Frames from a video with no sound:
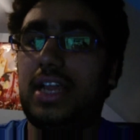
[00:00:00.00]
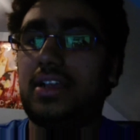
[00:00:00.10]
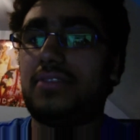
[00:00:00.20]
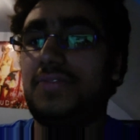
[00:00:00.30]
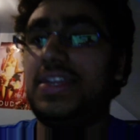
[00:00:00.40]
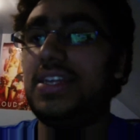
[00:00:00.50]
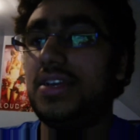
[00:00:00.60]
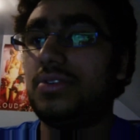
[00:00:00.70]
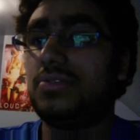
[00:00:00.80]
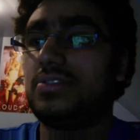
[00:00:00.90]
like
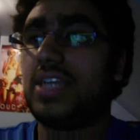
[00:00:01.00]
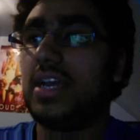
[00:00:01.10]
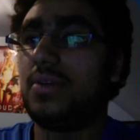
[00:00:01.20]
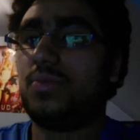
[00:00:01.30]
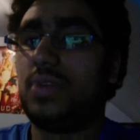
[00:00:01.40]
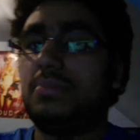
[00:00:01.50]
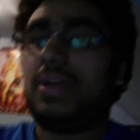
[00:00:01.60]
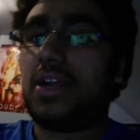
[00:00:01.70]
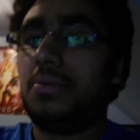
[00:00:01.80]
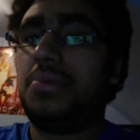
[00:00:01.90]
videos yet with
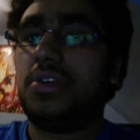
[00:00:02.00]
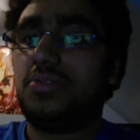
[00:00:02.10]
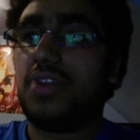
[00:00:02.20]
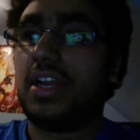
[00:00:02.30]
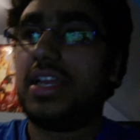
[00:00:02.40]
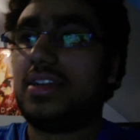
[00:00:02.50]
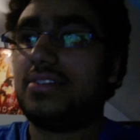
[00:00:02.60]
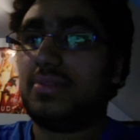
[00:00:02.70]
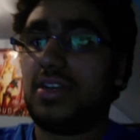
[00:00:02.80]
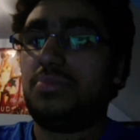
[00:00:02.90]
my computer running because